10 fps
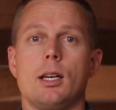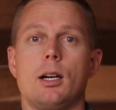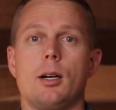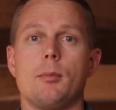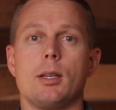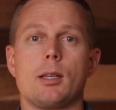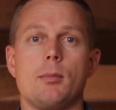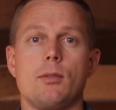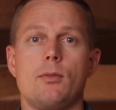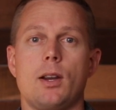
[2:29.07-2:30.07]
Um, it can
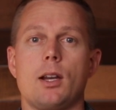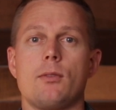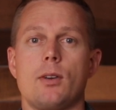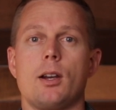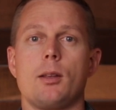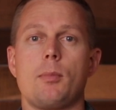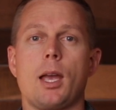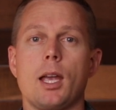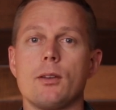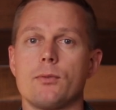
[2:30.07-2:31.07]
be very, very
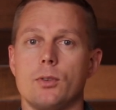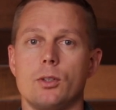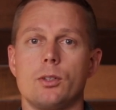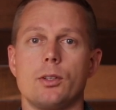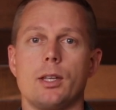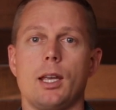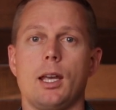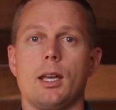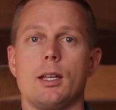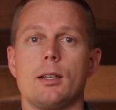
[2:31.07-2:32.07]
painful
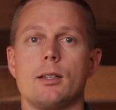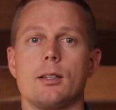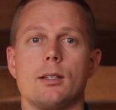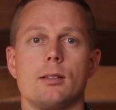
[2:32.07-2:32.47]
and